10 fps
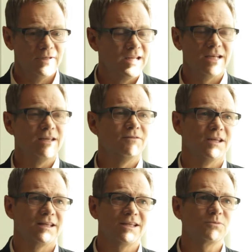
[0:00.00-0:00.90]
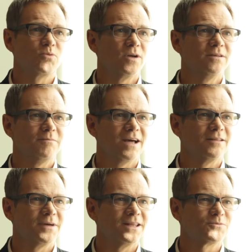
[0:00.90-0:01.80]
didn't even, at this point,
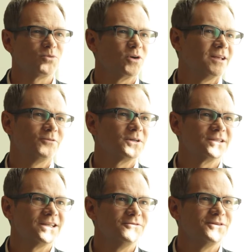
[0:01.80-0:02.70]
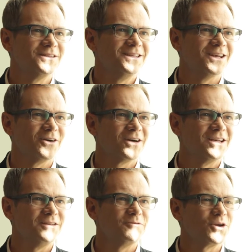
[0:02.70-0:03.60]
by this point, it wasn't even, I
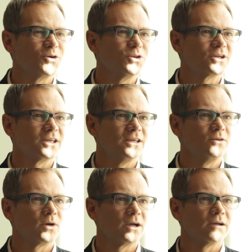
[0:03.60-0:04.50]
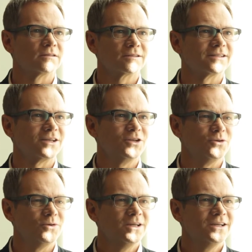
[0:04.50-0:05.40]
didn't even go looking anywhere else, because I
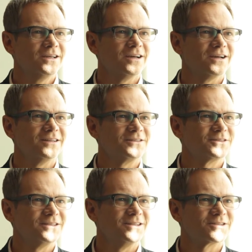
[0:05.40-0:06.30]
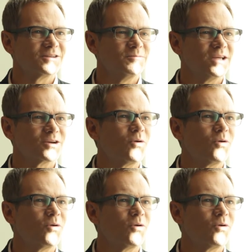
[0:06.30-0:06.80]
knew it's going to be a